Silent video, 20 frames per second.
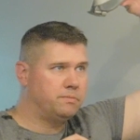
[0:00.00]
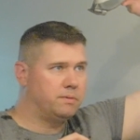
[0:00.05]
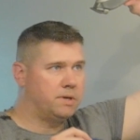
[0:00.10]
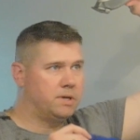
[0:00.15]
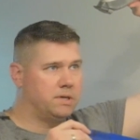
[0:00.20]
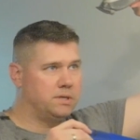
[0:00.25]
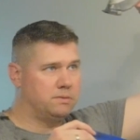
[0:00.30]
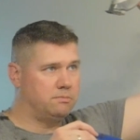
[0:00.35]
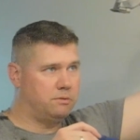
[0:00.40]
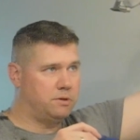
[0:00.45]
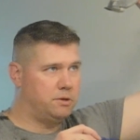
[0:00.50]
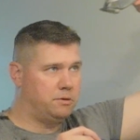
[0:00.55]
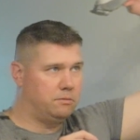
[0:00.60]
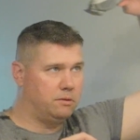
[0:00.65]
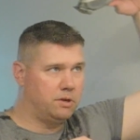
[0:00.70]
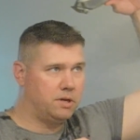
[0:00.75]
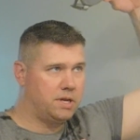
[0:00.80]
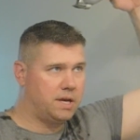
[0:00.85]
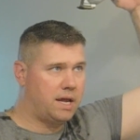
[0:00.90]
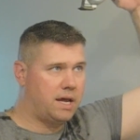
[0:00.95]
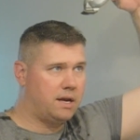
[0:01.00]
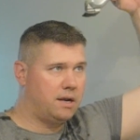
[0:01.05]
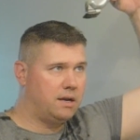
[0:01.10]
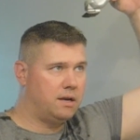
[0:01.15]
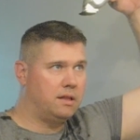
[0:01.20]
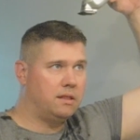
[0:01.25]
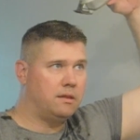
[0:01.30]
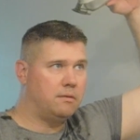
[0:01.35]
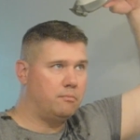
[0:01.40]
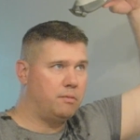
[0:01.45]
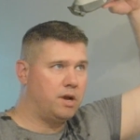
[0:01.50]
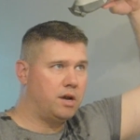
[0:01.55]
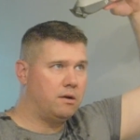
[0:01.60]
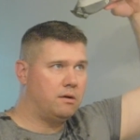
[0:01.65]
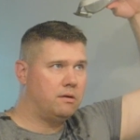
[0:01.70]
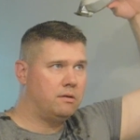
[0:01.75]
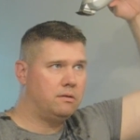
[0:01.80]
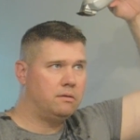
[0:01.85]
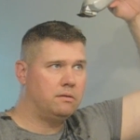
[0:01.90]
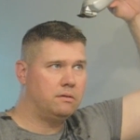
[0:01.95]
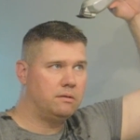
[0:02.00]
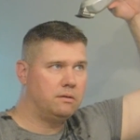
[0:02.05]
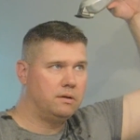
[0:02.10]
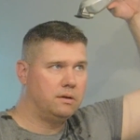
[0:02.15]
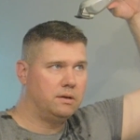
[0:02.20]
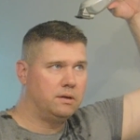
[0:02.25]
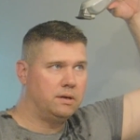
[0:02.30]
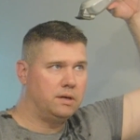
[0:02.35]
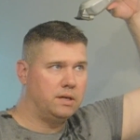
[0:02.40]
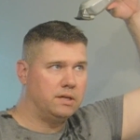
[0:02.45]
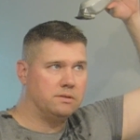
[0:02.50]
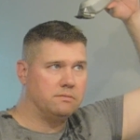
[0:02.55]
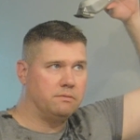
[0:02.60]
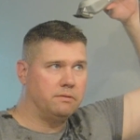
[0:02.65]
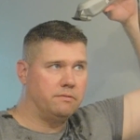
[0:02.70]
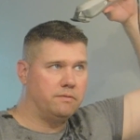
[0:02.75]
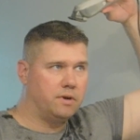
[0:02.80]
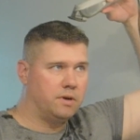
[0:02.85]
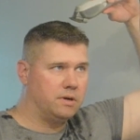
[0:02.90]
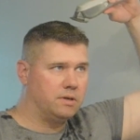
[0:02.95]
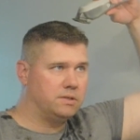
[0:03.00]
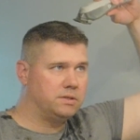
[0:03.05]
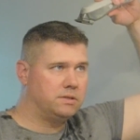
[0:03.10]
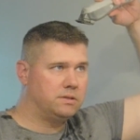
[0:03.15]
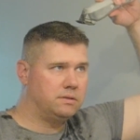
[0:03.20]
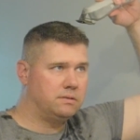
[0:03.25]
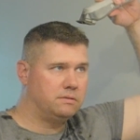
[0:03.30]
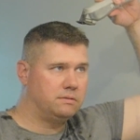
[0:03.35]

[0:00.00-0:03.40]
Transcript: because when you're looking at it in the mirror, it's reversed.